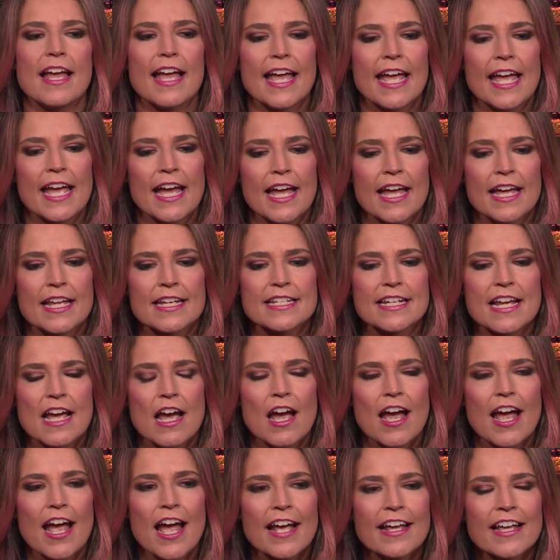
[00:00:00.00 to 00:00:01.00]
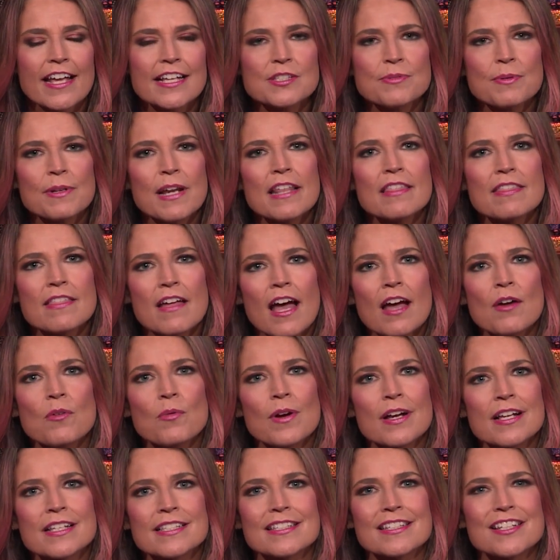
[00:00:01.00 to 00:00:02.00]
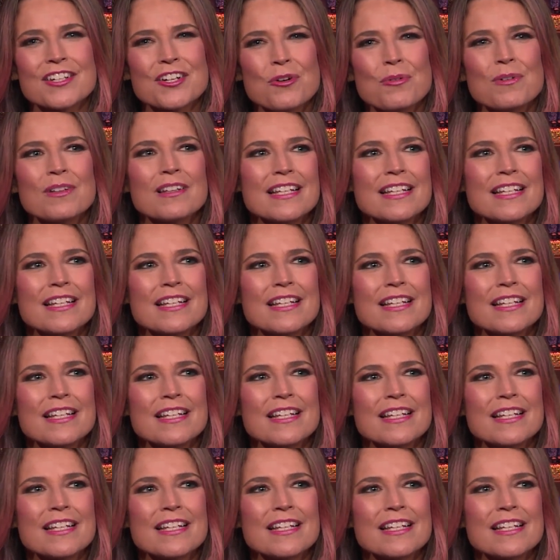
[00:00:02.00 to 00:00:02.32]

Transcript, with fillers: And I, guess what I thought was, you know,